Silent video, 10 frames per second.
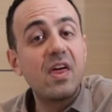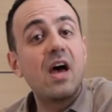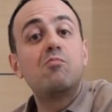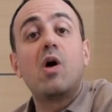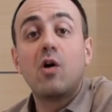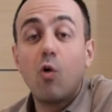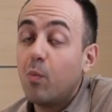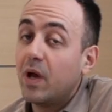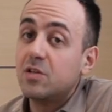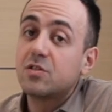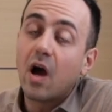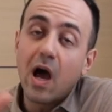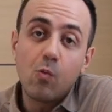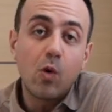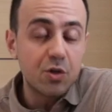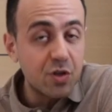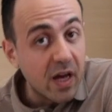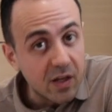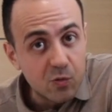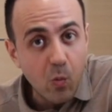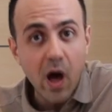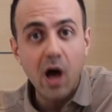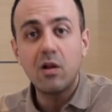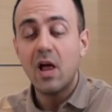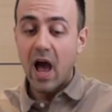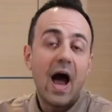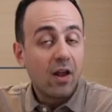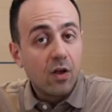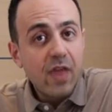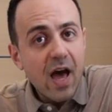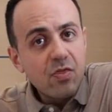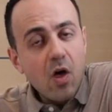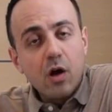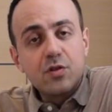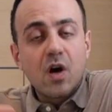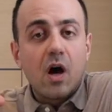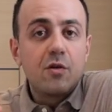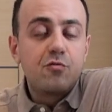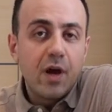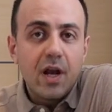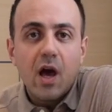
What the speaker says: then by all means go and watch that as well. And on that note, I really